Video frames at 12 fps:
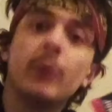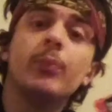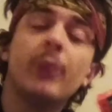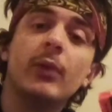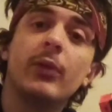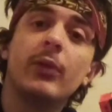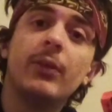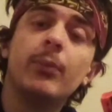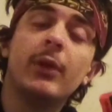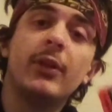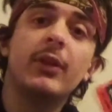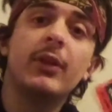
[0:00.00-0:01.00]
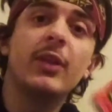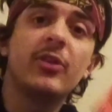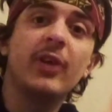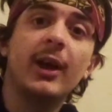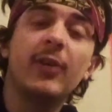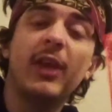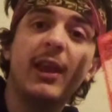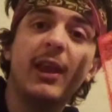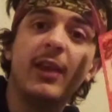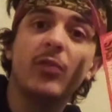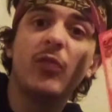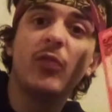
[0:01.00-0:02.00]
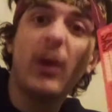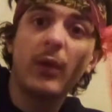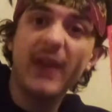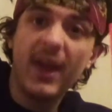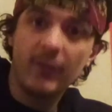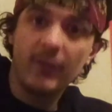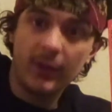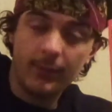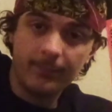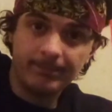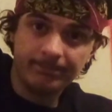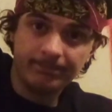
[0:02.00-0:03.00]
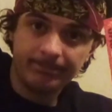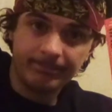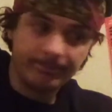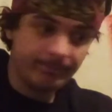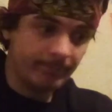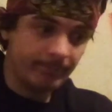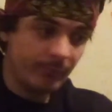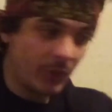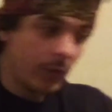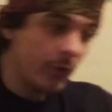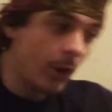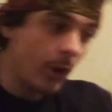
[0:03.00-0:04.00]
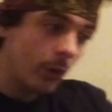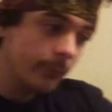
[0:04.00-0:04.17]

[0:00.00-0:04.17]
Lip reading: but in this size, it is very heavy. So,